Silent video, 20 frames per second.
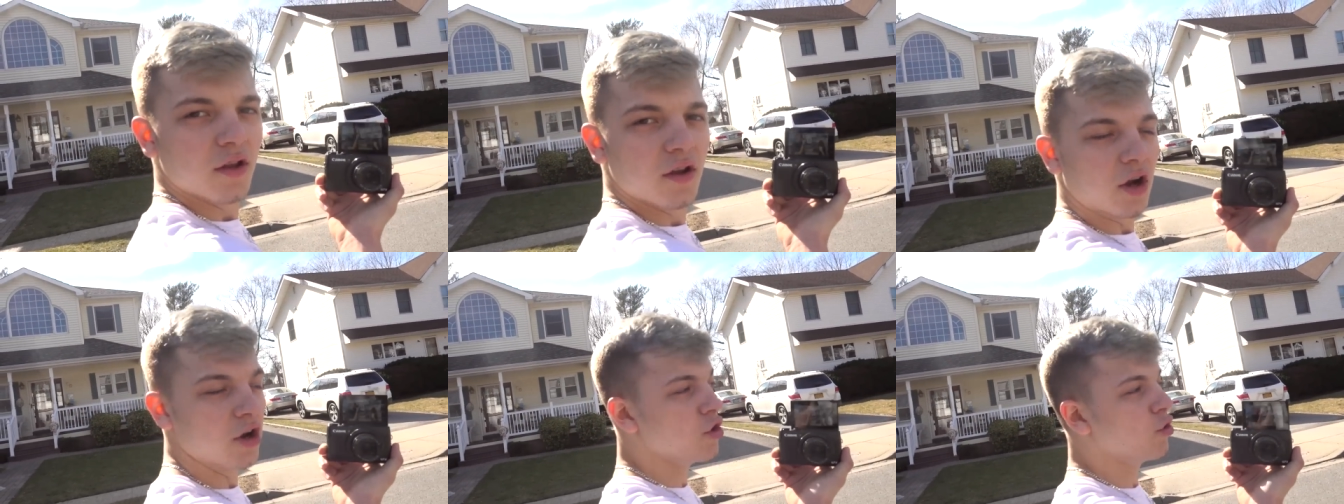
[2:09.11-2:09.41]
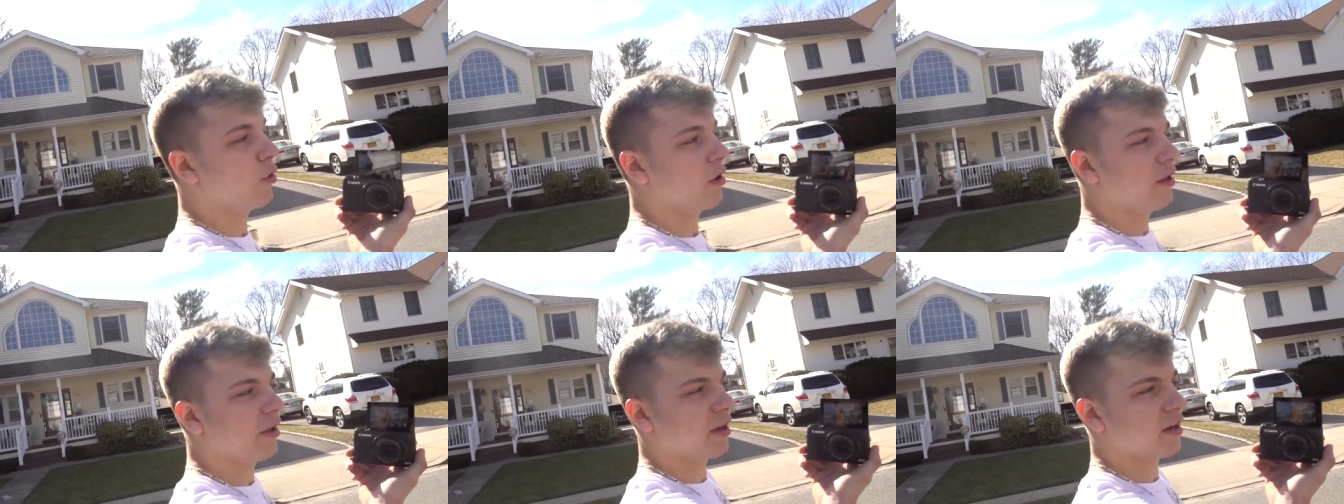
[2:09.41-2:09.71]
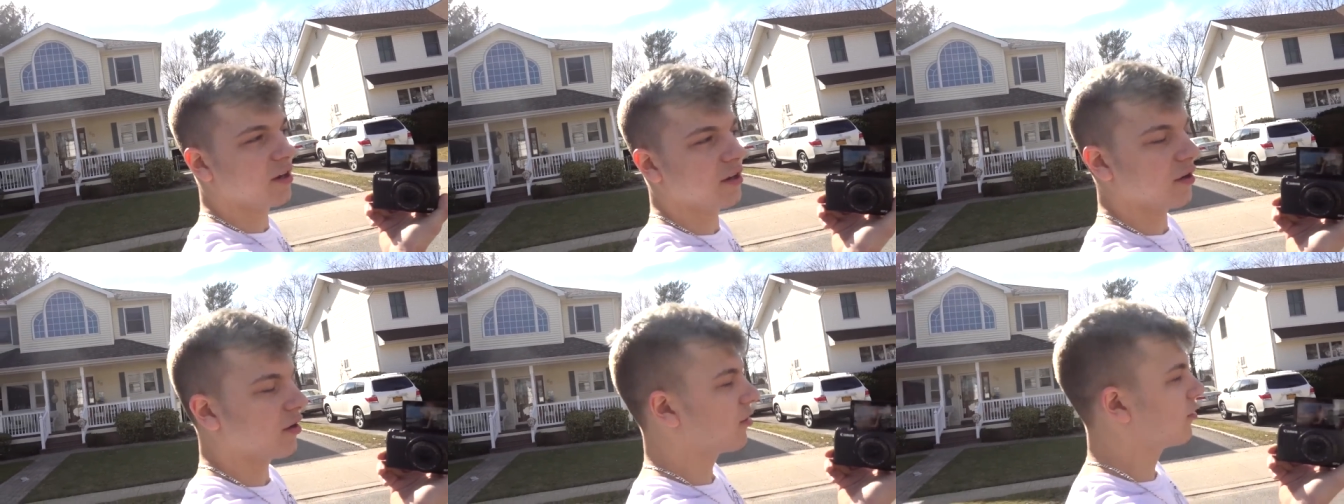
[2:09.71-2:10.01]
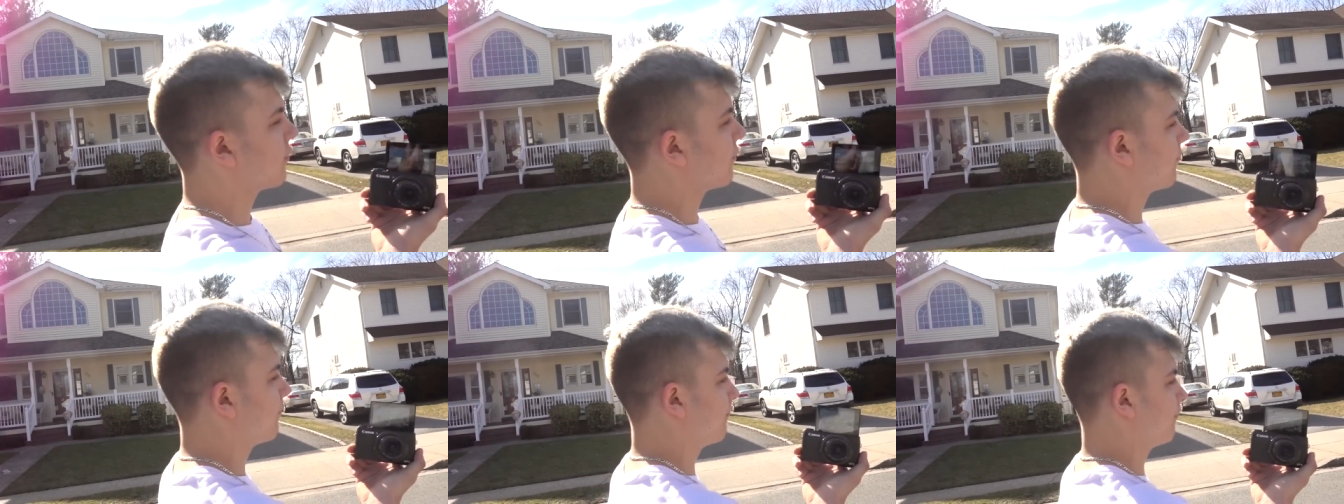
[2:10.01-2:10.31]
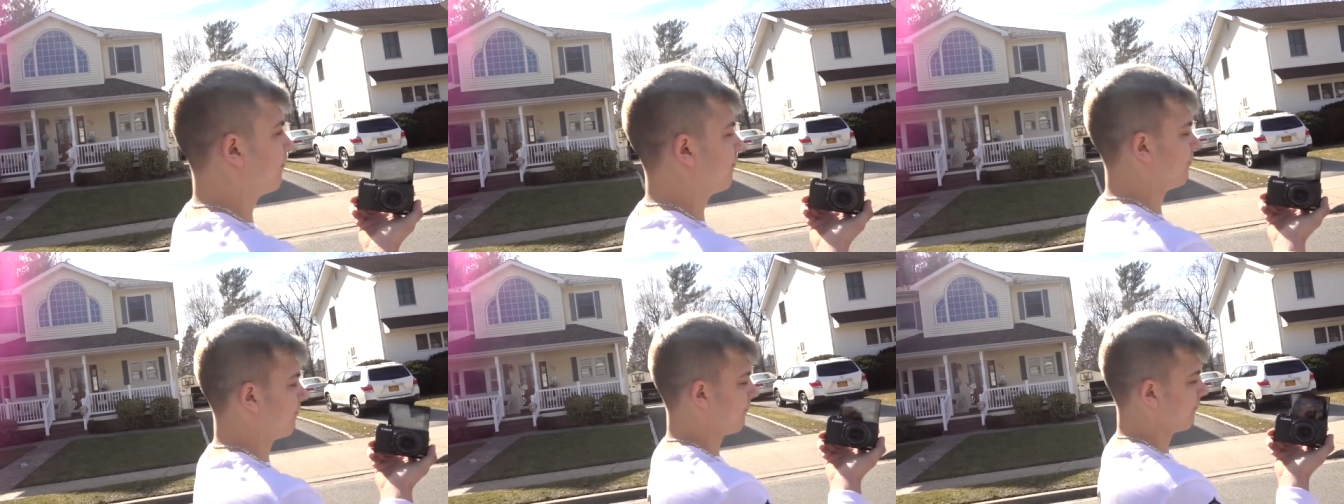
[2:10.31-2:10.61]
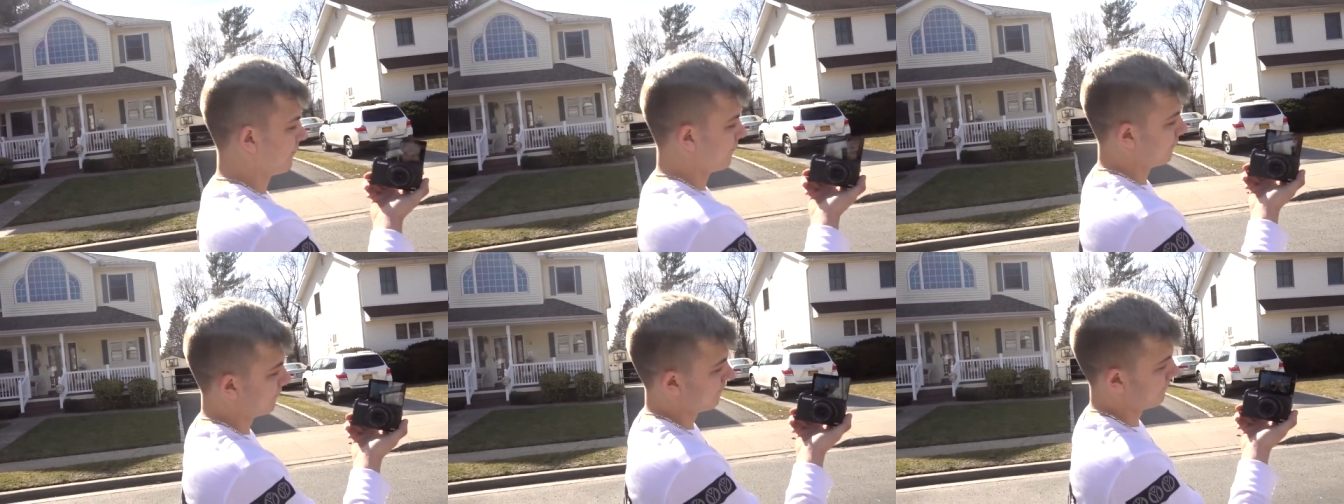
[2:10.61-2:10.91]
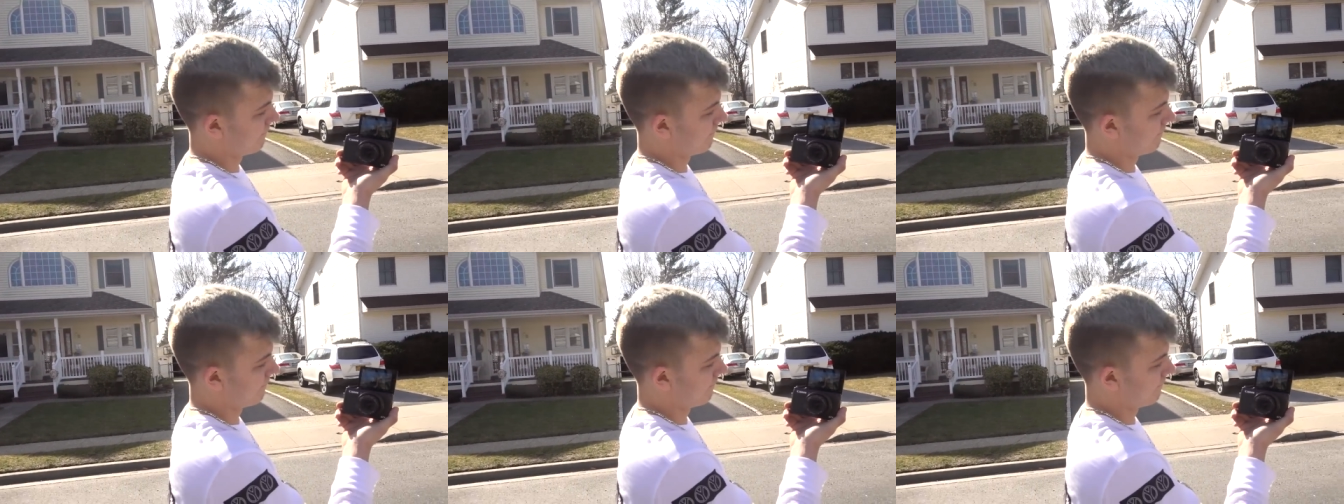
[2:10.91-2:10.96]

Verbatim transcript: Are you really gonna mm. steal